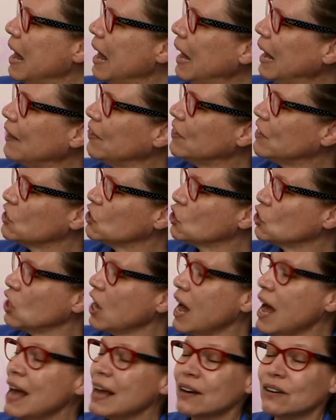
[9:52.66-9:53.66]
And the
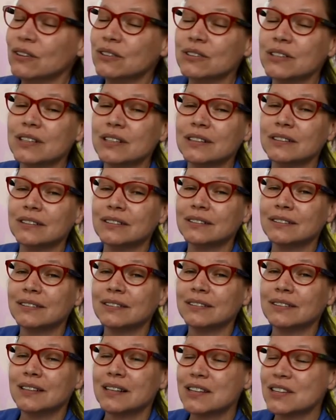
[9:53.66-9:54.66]
child
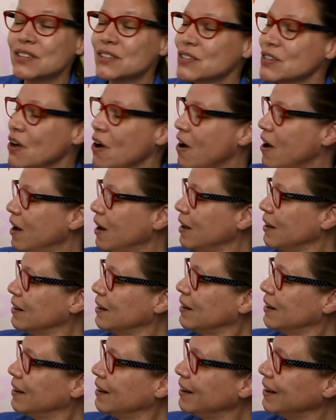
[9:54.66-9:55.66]
saw
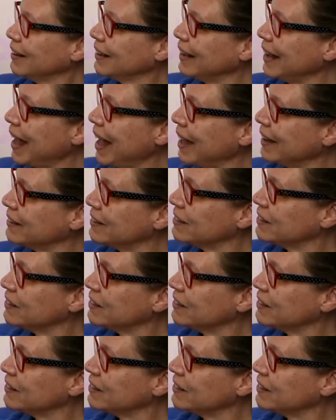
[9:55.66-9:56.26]
a cat.